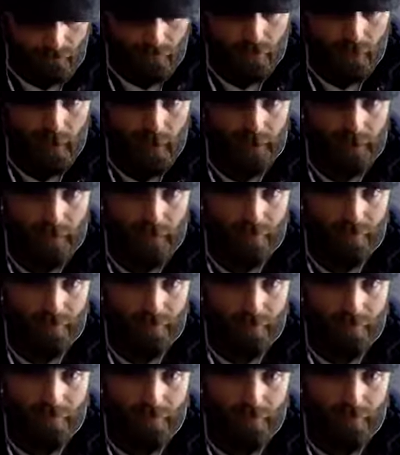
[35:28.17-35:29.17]
Will you stop?
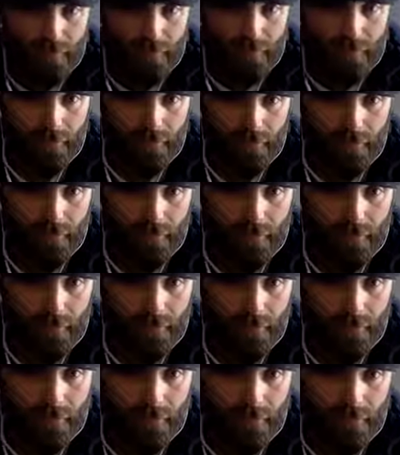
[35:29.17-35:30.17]

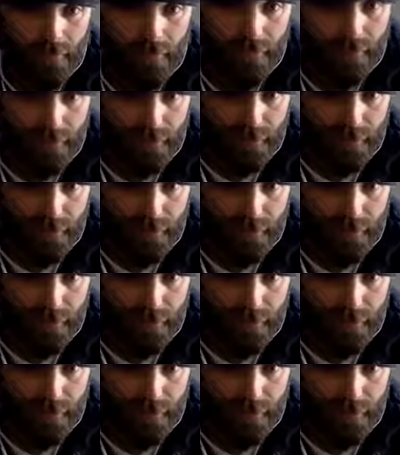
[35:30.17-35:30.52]
Cease and